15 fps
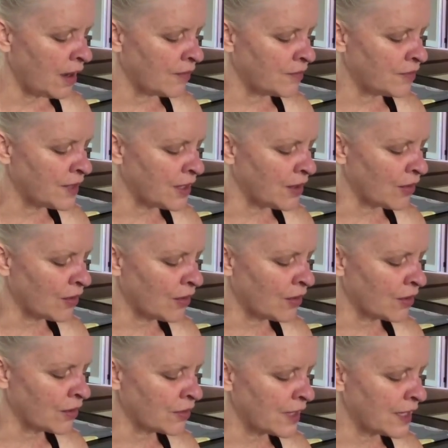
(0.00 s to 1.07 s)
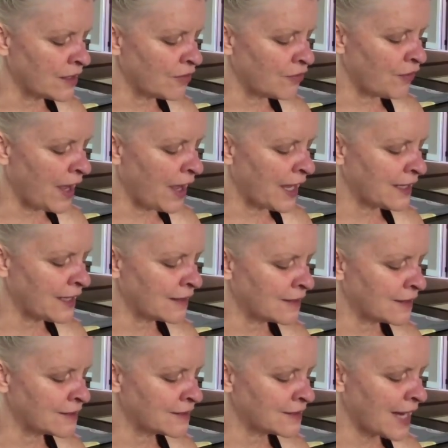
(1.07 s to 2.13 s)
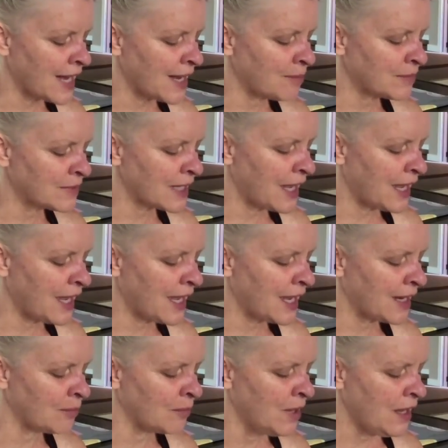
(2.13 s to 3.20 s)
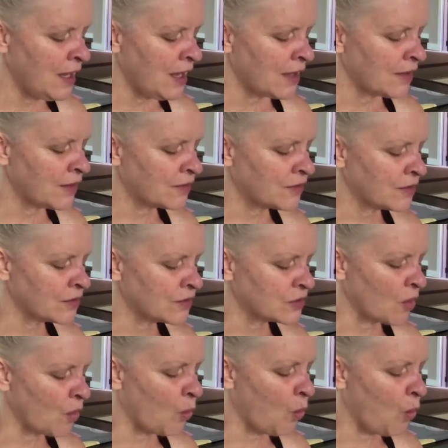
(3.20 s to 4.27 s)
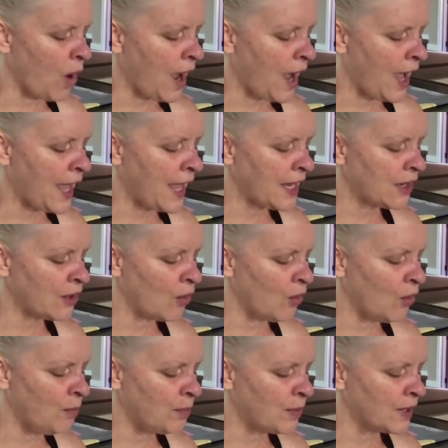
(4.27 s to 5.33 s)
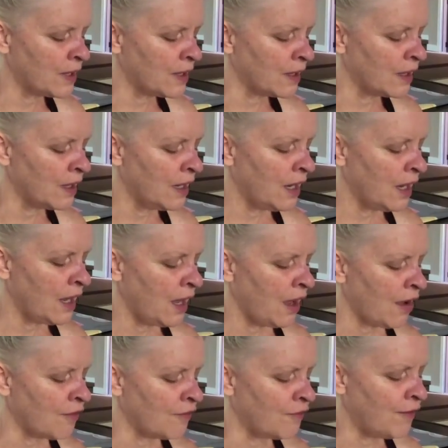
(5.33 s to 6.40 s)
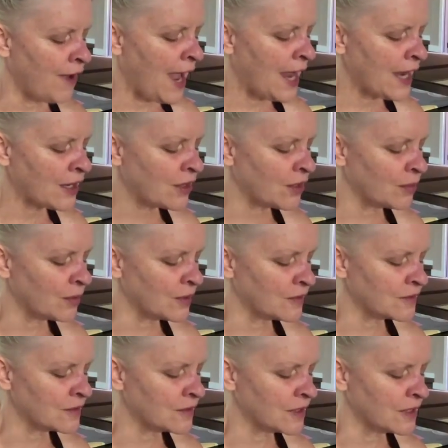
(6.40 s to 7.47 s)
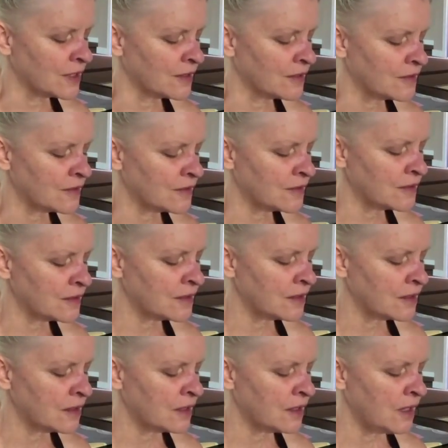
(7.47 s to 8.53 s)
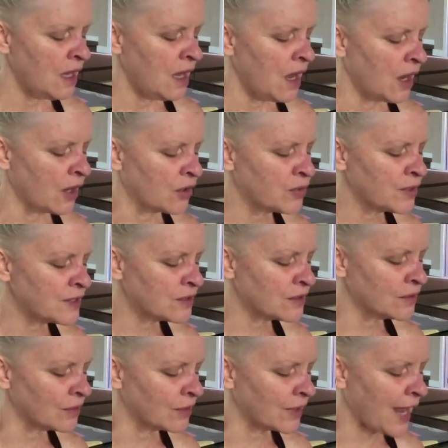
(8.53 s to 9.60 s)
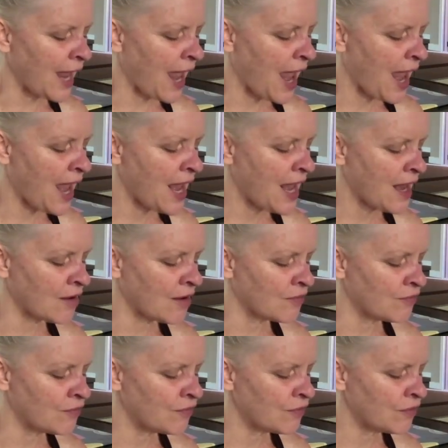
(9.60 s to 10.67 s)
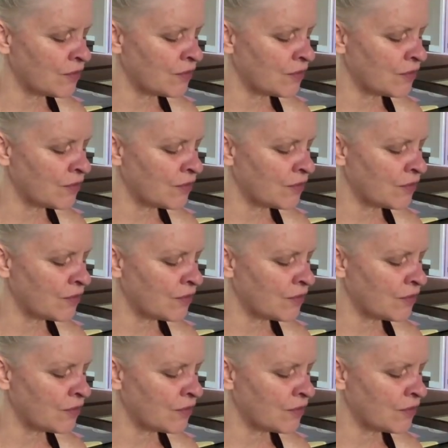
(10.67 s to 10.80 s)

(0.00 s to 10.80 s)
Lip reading: of the earth, and to find at the same time that there's a wide open vacuousness, a crystal cave